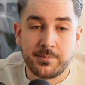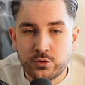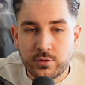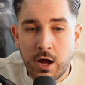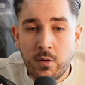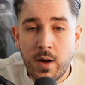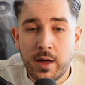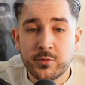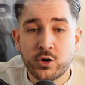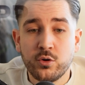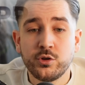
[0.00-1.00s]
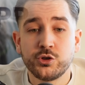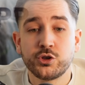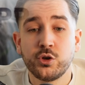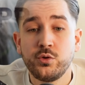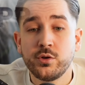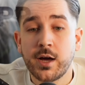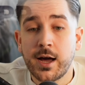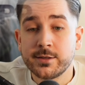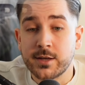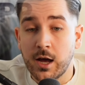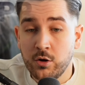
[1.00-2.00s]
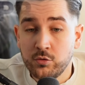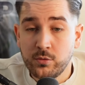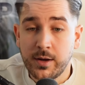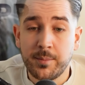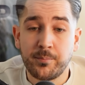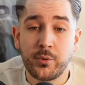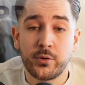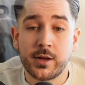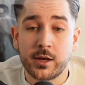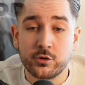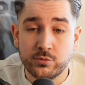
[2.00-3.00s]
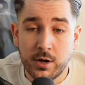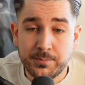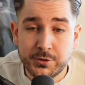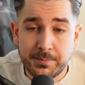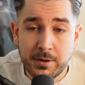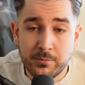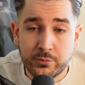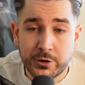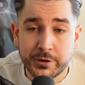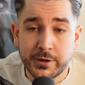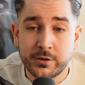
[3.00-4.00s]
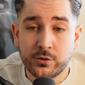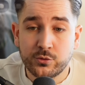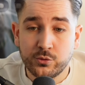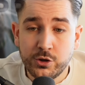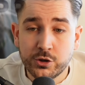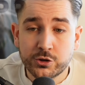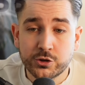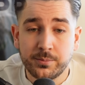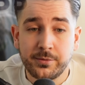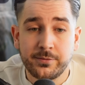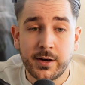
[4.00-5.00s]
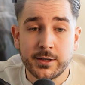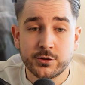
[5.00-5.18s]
So now I'm going to show you guys how to import a dropshipping product to your Shopify